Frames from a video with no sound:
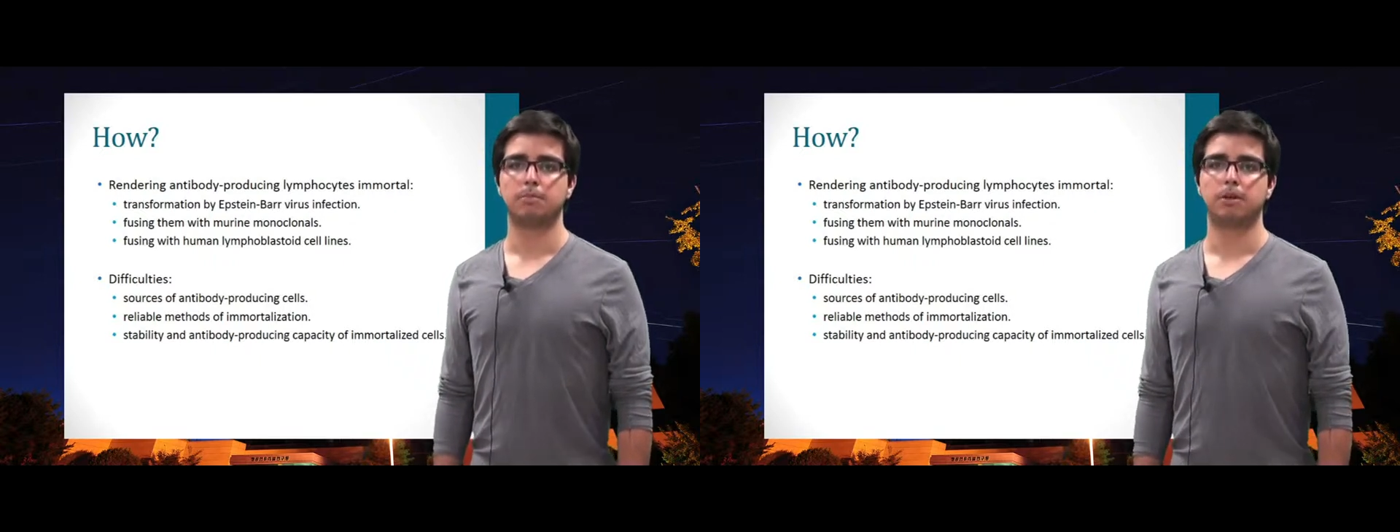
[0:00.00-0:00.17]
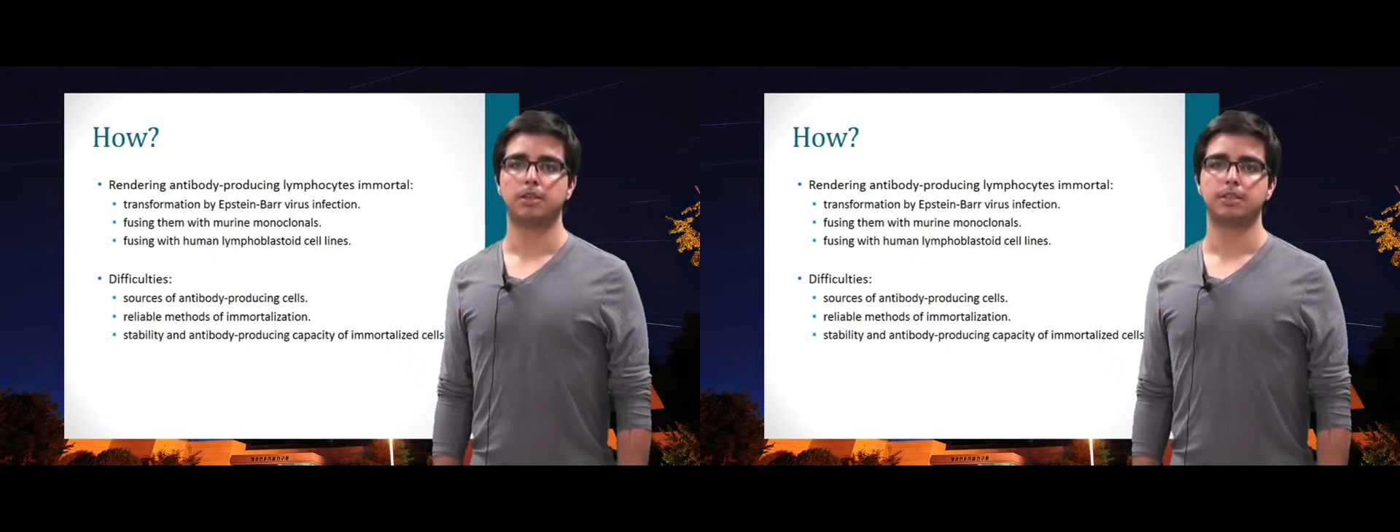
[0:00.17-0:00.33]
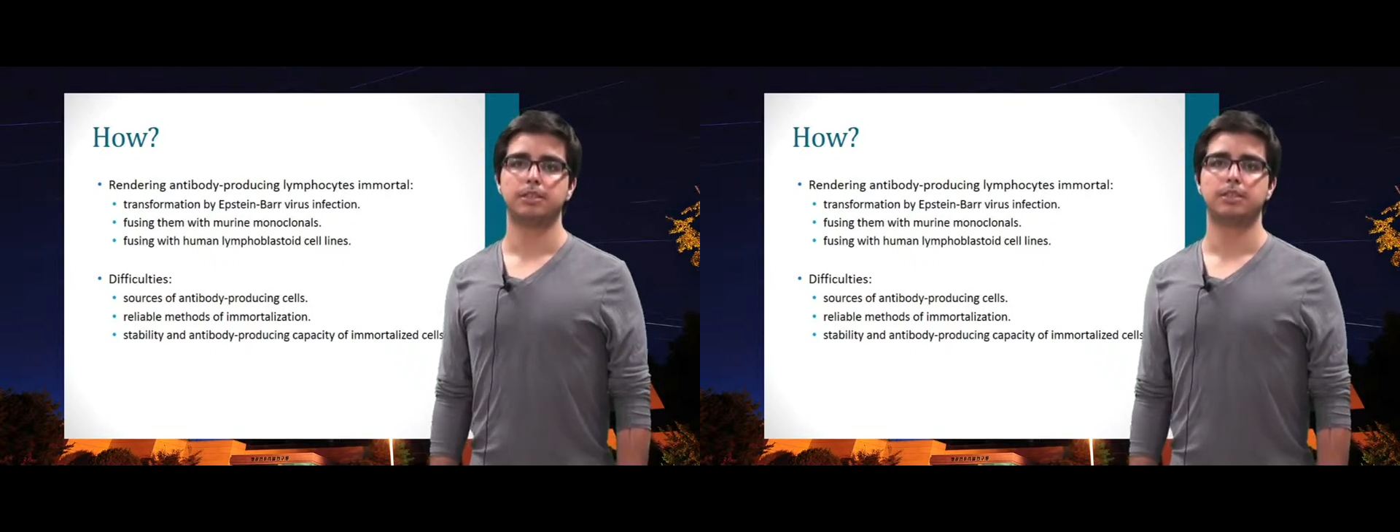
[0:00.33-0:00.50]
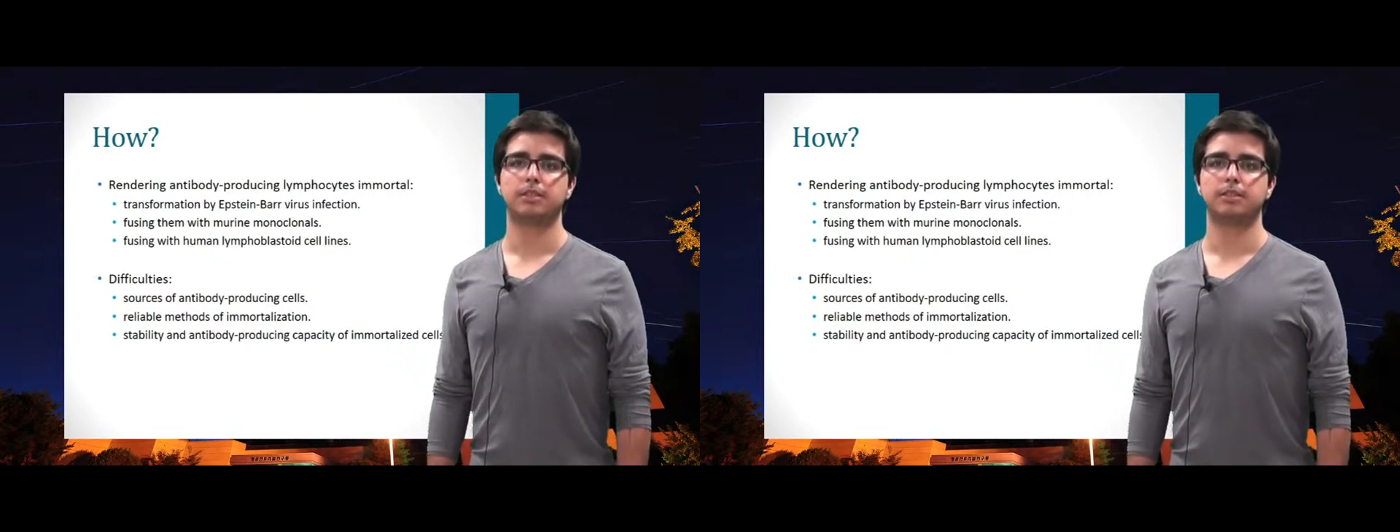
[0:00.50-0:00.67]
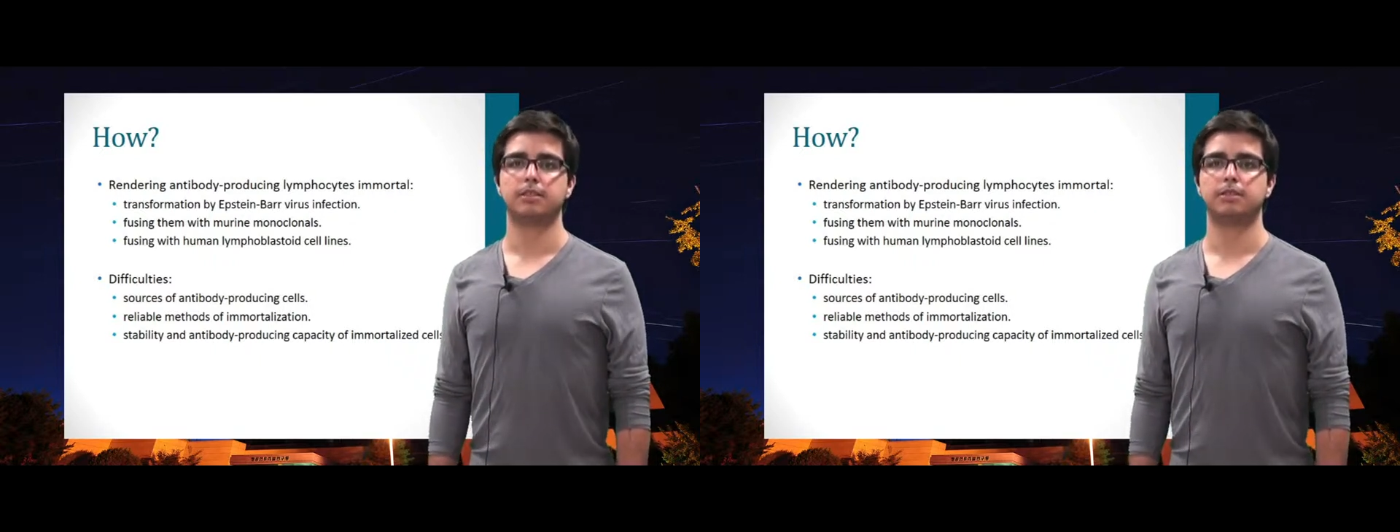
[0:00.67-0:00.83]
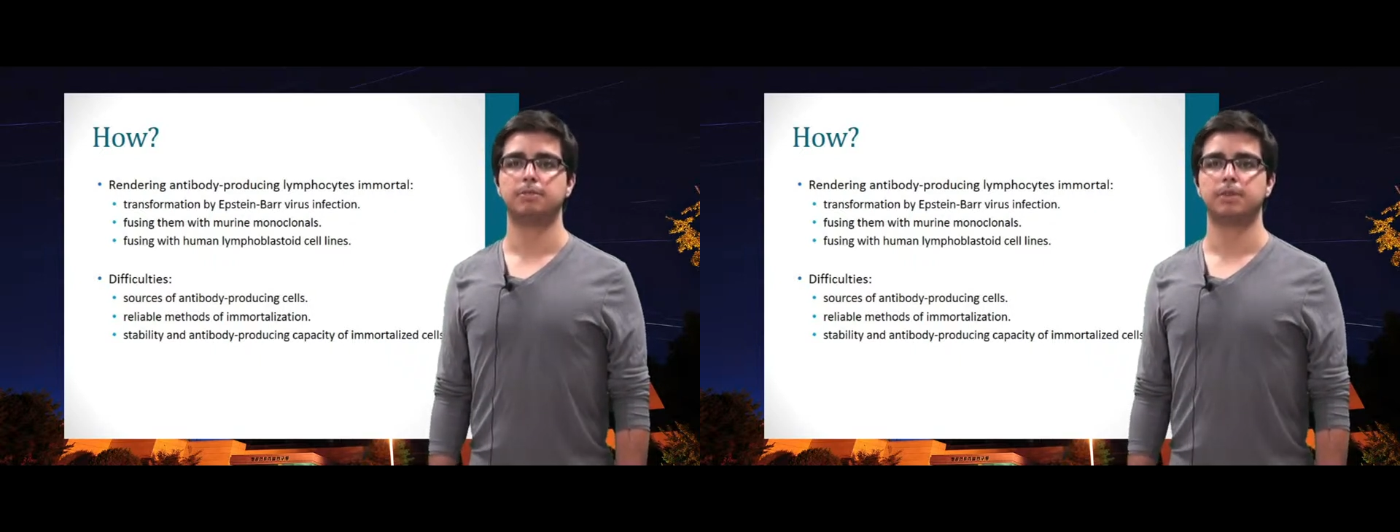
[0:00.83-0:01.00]
But
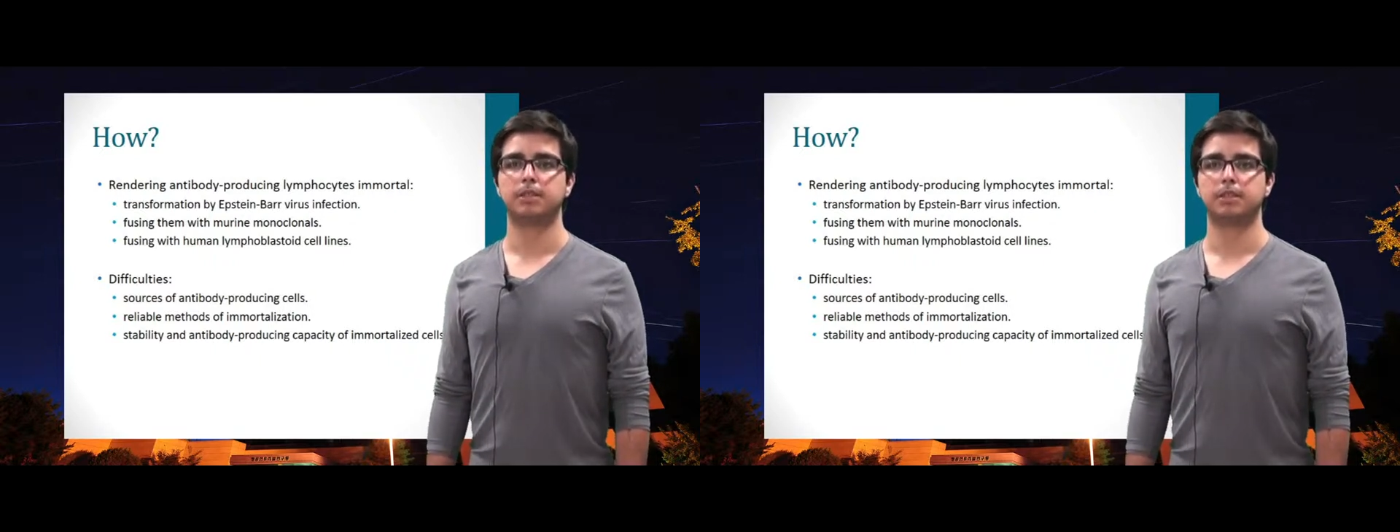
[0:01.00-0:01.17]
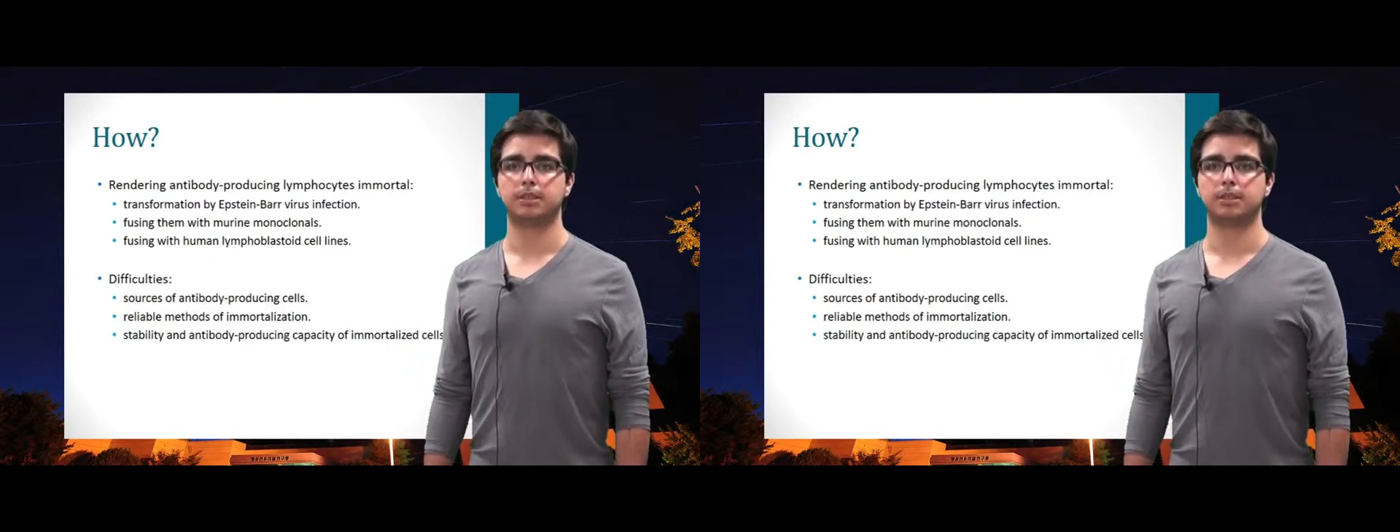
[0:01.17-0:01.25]
this is very